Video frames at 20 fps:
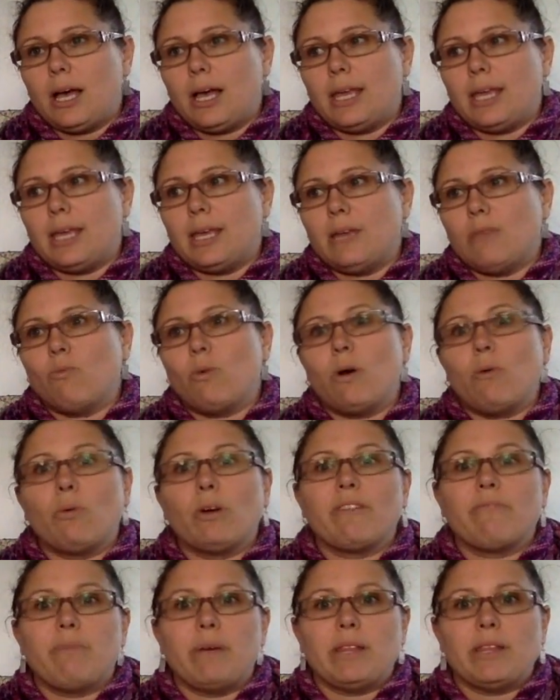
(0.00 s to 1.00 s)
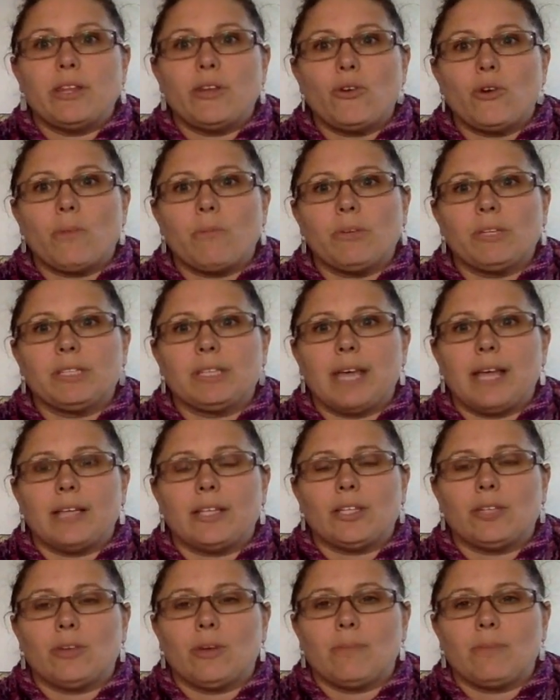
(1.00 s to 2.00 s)
in what would have been the normal set.
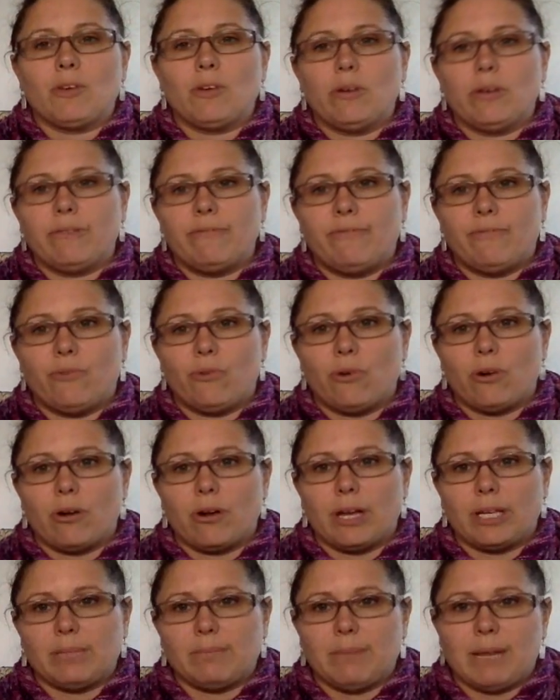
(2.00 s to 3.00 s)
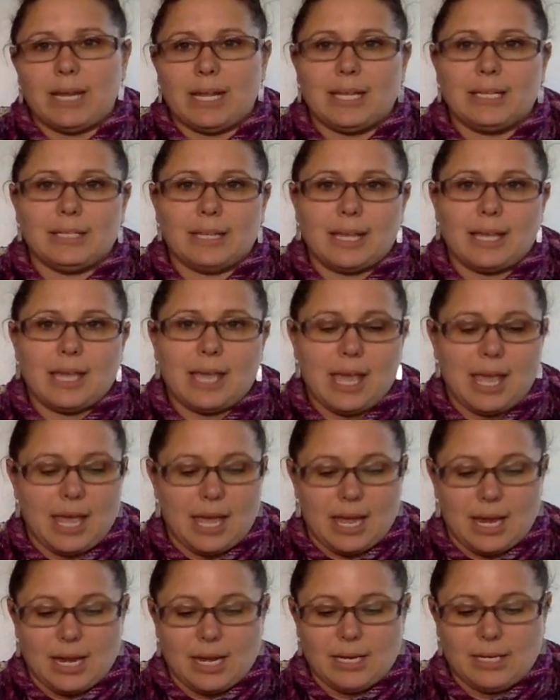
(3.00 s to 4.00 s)
So I'm going for as many as I
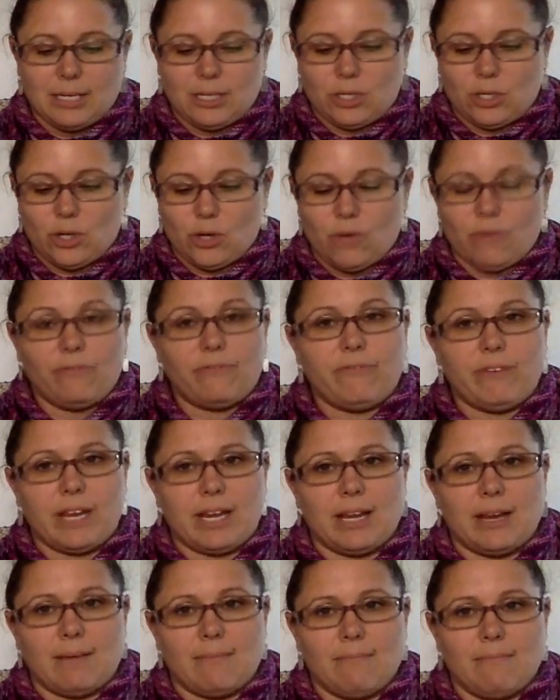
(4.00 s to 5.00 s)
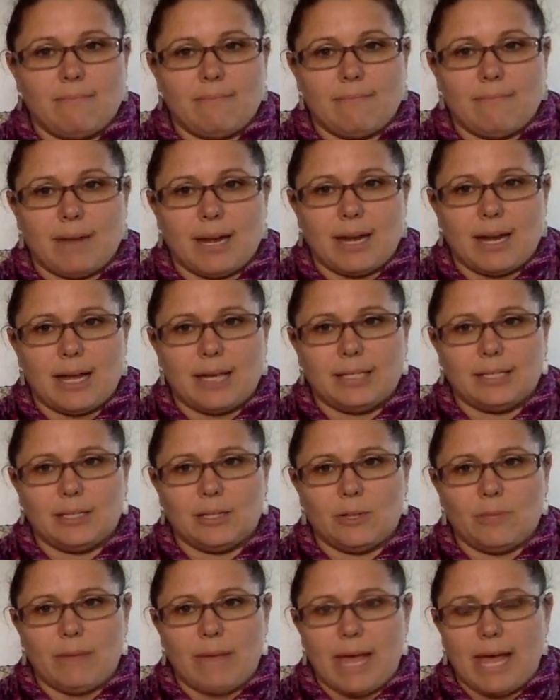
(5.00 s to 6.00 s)
can to fit in my nice
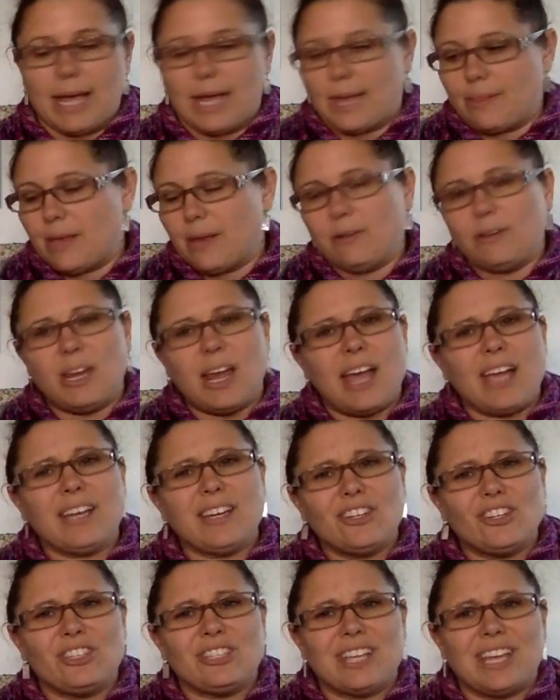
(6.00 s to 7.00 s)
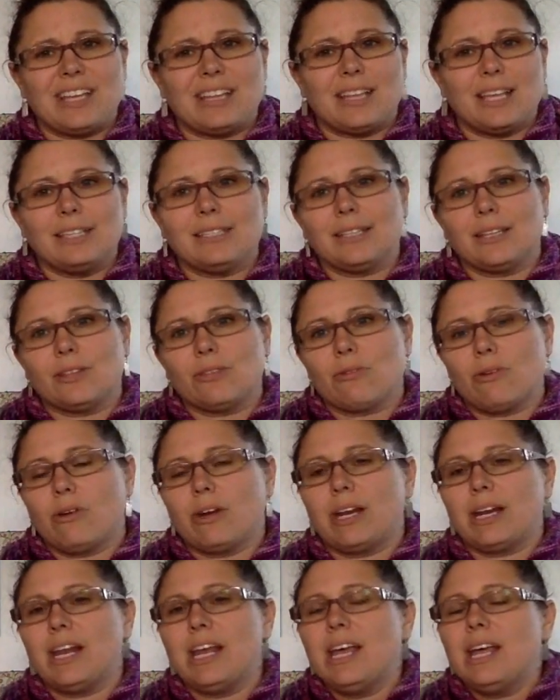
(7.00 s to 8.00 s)
little bag, and then I can just take this and throw it
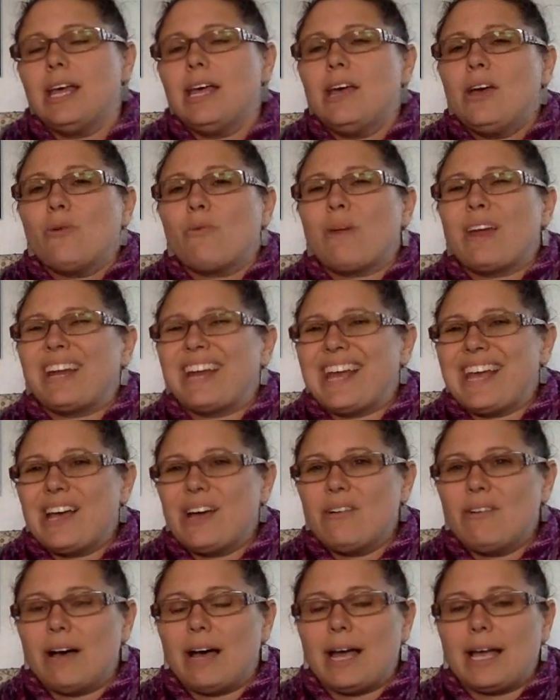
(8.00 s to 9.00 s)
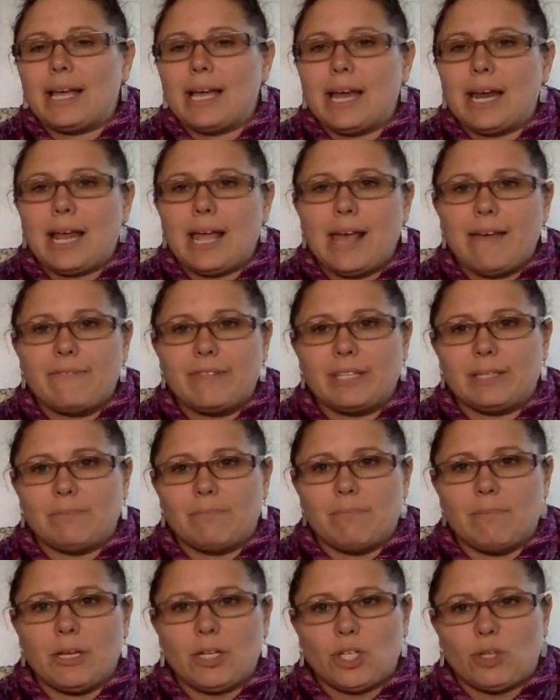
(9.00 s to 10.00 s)
in. Right now, I kind of have this
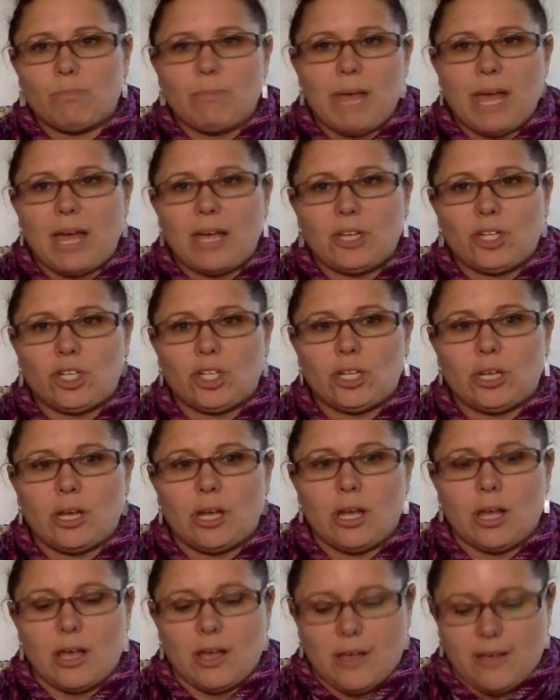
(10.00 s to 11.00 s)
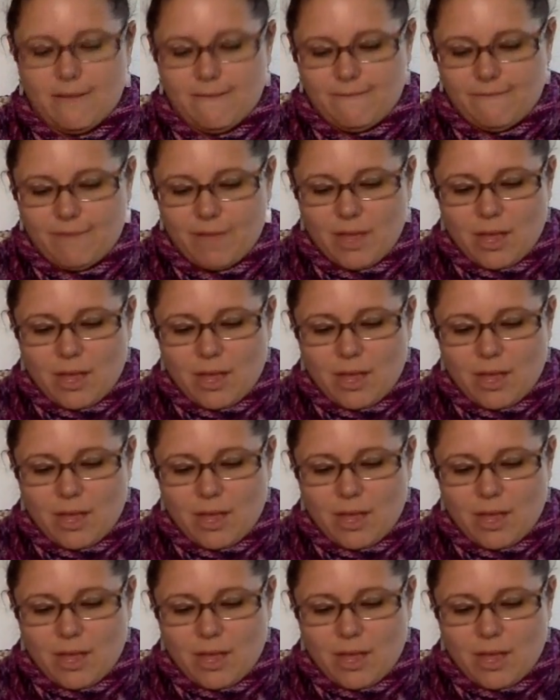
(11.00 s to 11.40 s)
mishmash of